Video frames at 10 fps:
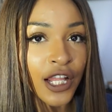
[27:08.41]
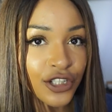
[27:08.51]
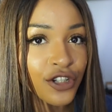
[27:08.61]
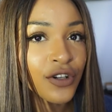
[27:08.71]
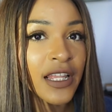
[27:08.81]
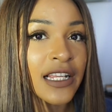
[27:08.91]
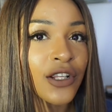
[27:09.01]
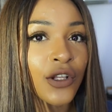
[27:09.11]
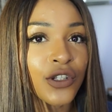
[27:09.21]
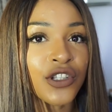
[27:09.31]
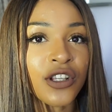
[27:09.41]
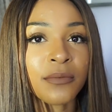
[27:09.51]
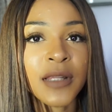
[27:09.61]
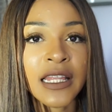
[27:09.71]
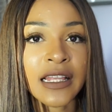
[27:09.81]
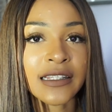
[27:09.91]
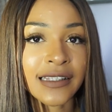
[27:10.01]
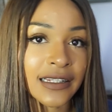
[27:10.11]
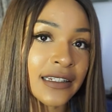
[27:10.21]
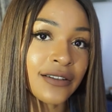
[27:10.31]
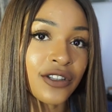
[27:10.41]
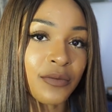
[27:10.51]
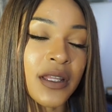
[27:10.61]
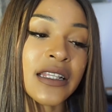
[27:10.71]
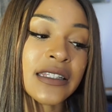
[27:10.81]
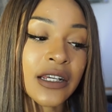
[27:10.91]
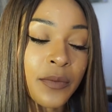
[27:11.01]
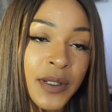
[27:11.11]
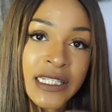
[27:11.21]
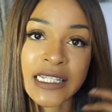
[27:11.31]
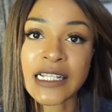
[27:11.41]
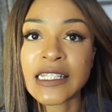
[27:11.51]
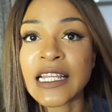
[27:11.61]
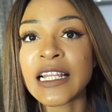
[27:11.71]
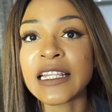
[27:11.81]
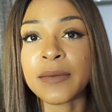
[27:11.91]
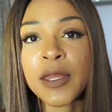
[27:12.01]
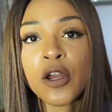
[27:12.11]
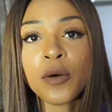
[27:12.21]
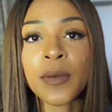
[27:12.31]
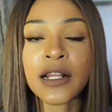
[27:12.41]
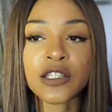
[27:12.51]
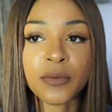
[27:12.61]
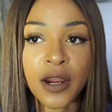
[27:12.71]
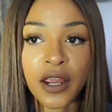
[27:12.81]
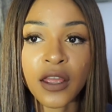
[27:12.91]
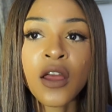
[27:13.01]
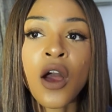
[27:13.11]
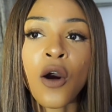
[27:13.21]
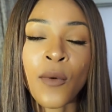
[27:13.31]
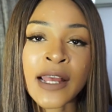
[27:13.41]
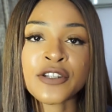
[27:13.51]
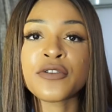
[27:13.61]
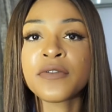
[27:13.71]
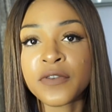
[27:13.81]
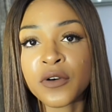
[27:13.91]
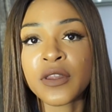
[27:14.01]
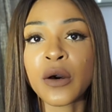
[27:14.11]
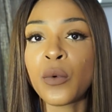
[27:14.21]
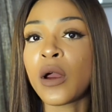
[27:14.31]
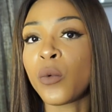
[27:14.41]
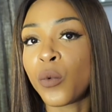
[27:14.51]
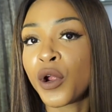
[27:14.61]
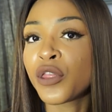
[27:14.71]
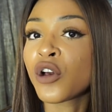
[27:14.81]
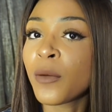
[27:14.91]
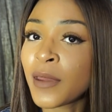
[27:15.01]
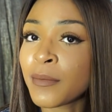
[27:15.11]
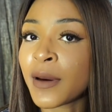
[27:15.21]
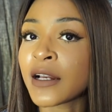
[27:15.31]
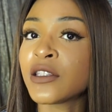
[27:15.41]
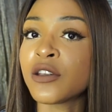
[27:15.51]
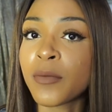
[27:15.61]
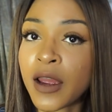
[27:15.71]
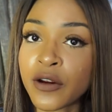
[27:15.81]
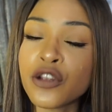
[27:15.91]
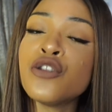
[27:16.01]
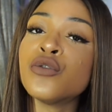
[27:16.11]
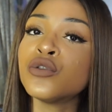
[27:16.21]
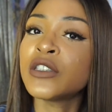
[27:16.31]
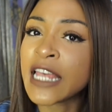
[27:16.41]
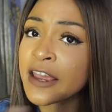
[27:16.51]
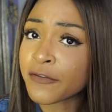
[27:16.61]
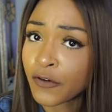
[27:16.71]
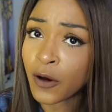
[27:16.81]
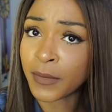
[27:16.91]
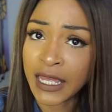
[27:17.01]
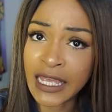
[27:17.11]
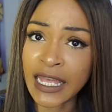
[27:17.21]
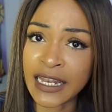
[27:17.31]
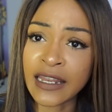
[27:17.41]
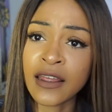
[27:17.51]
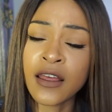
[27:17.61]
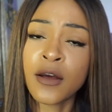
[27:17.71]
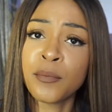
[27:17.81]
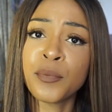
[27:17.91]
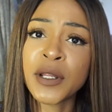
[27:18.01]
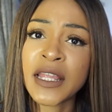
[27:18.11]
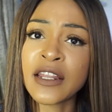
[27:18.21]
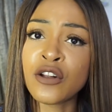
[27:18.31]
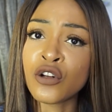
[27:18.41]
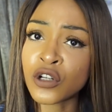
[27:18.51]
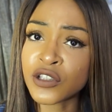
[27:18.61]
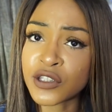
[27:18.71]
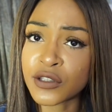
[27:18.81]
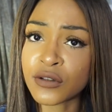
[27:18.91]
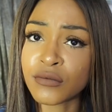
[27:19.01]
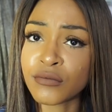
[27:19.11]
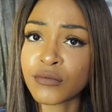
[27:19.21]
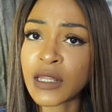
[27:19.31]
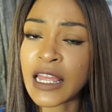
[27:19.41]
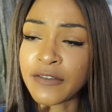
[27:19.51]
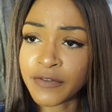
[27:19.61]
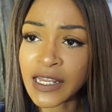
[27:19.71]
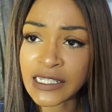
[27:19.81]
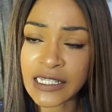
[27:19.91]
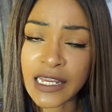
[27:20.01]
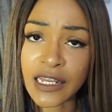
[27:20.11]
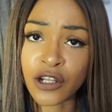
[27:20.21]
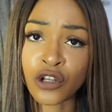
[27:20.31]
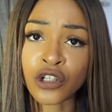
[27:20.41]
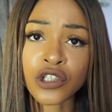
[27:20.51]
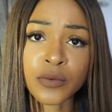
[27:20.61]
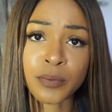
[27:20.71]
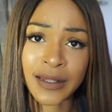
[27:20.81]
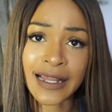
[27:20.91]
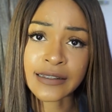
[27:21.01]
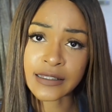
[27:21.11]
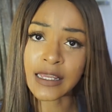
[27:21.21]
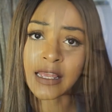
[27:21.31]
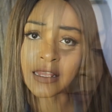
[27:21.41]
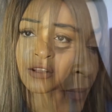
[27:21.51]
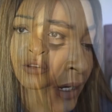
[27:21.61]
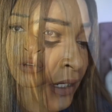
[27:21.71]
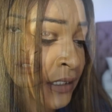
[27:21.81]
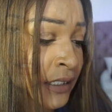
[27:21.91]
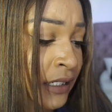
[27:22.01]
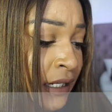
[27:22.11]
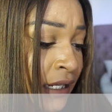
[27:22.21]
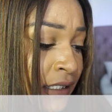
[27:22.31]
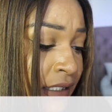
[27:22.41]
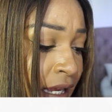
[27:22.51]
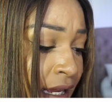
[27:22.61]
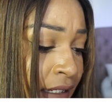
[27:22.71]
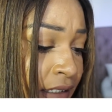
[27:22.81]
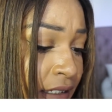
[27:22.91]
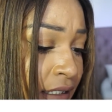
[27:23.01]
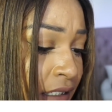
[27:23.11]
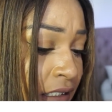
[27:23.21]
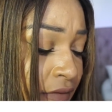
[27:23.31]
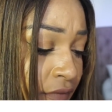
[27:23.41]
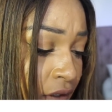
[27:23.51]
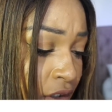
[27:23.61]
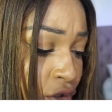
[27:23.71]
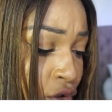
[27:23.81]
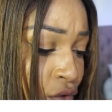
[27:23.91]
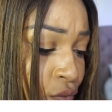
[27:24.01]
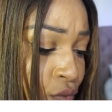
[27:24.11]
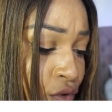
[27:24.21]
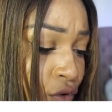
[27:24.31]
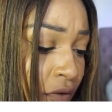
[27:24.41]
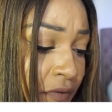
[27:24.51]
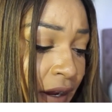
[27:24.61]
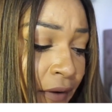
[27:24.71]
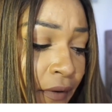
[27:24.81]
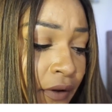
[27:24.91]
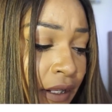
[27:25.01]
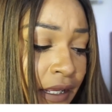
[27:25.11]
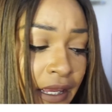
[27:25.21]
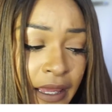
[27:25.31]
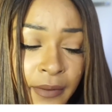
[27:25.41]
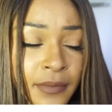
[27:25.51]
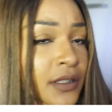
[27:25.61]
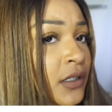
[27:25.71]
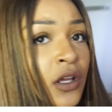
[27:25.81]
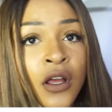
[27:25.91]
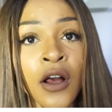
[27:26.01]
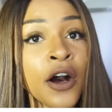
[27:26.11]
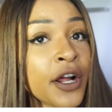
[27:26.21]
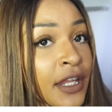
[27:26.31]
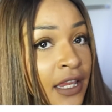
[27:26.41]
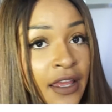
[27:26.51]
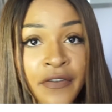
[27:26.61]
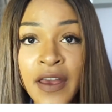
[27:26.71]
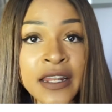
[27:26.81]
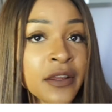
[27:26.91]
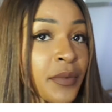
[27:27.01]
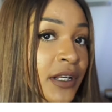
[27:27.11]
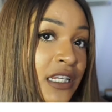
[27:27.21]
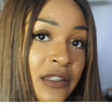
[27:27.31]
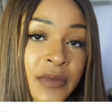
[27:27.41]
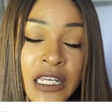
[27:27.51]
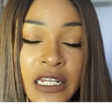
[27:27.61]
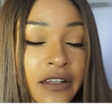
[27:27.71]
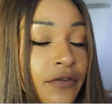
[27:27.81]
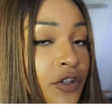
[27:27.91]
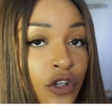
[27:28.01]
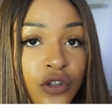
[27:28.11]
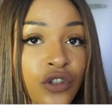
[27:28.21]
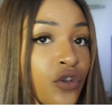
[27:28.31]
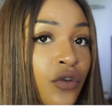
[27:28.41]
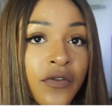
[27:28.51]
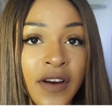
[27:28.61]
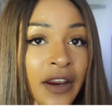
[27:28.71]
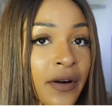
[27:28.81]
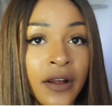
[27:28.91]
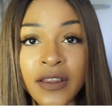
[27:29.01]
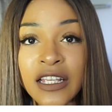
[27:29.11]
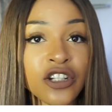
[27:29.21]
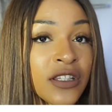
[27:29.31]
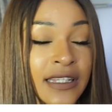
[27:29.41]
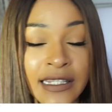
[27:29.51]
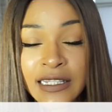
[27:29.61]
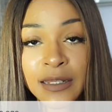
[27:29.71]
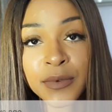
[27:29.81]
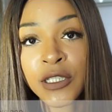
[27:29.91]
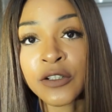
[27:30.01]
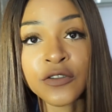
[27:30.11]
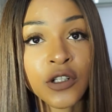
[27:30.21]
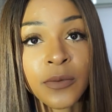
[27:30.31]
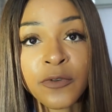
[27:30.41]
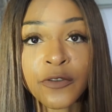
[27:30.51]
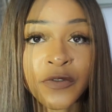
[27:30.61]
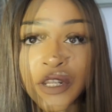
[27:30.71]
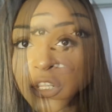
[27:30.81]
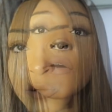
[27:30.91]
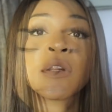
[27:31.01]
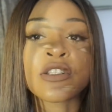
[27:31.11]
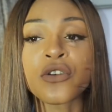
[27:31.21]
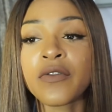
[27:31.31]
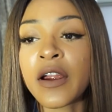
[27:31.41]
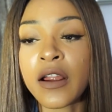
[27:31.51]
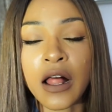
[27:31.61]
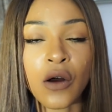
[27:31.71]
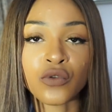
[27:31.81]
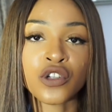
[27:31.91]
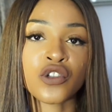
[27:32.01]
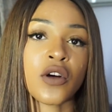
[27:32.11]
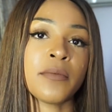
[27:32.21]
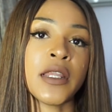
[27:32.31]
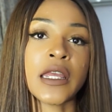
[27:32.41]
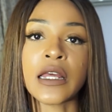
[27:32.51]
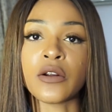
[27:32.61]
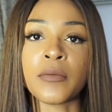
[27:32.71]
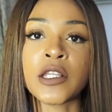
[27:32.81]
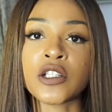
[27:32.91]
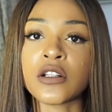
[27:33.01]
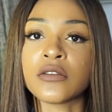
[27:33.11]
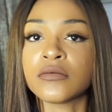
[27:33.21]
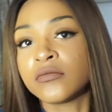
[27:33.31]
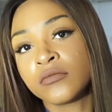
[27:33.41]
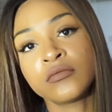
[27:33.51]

Do you know that's also something that's standing out to me? This is like a person that's saying that they may come back to marry. Why do you feel that we are worth coming back to marry? You know, take from again, but then not invest in, not plant in. Megan Tiller said, this video won't go viral like M's. Honey, if anybody is making a video to go viral, they're just setting themselves up for failure. If I wanted to go viral, I would just come naked on my channel.